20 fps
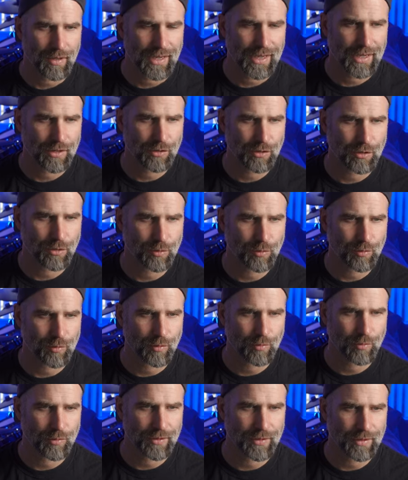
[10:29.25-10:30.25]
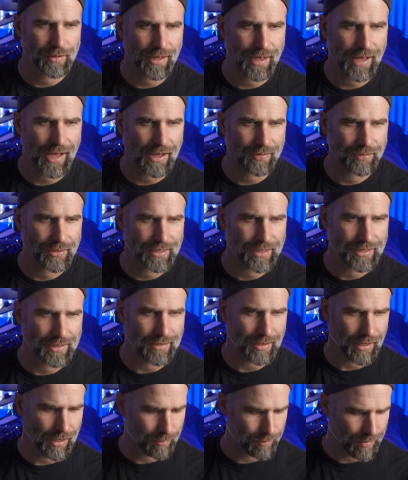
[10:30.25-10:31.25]
Here you add
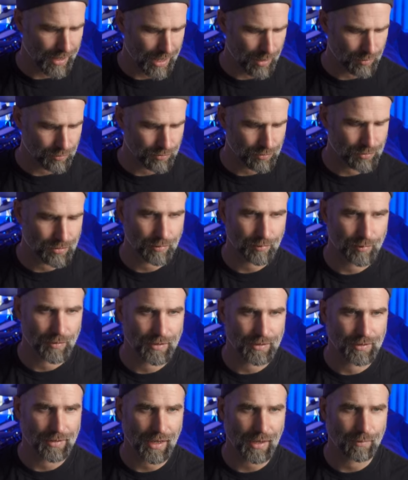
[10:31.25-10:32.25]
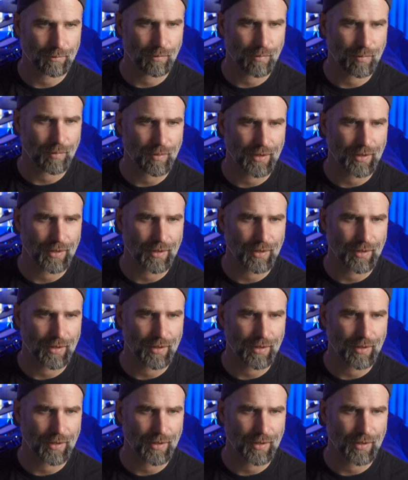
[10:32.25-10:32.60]
the amount, and I'm,